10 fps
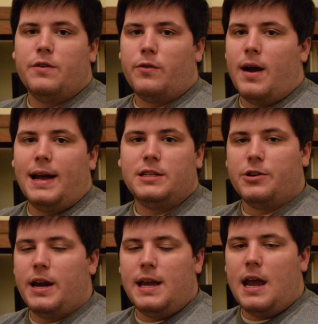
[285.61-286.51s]
or
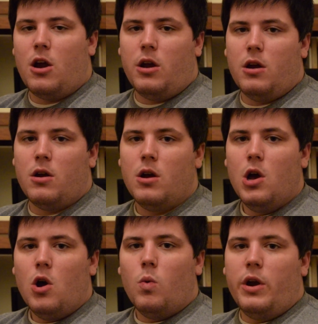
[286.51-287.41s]
Verizon or any carrier
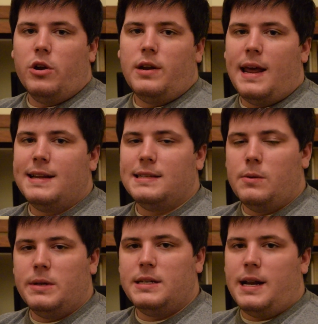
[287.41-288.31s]
where your data is
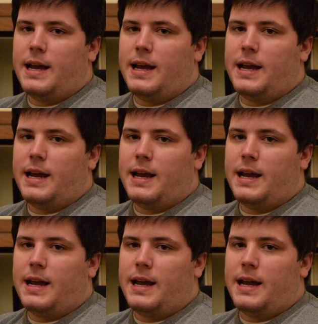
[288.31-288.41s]
limited,